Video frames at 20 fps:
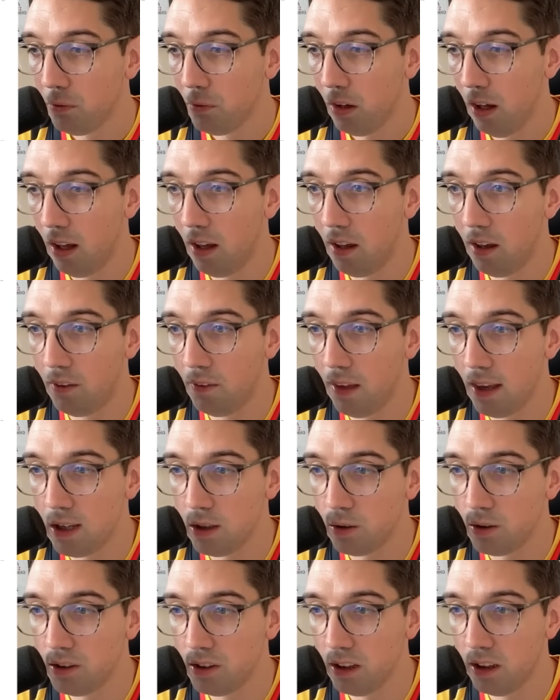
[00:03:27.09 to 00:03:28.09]
And then
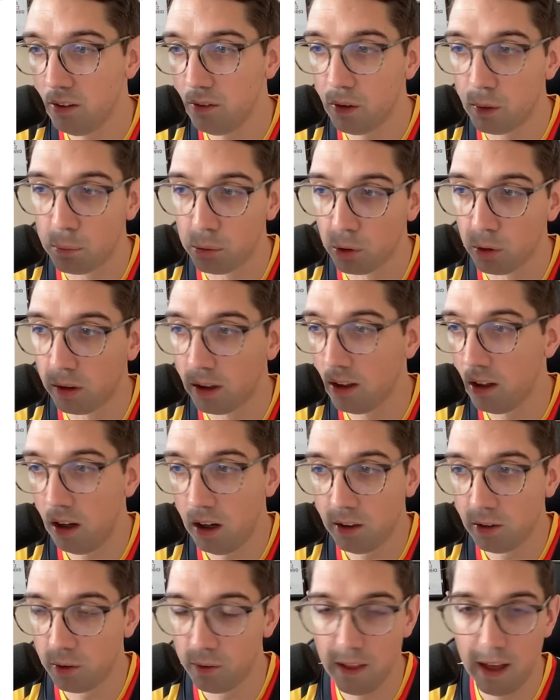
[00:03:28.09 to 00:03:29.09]
you see Verbruggen
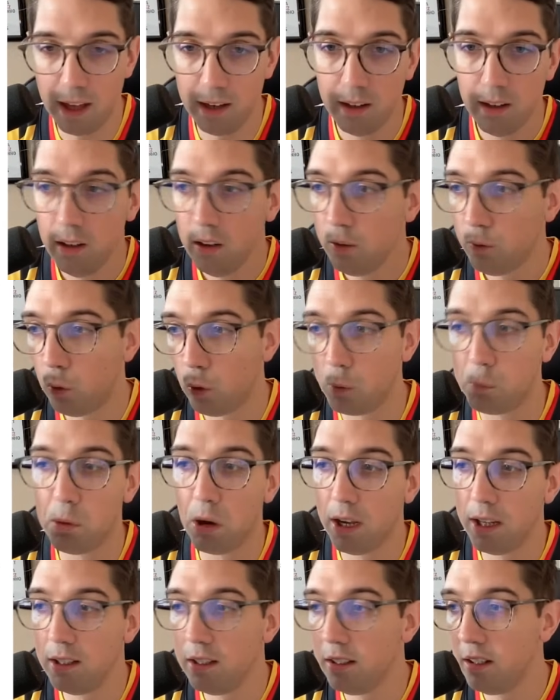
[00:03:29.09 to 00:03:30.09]
under that for
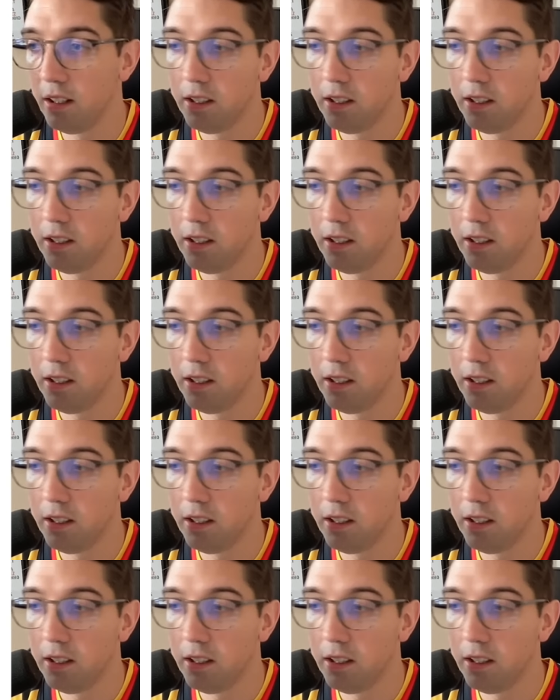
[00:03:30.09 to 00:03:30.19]
Brighton.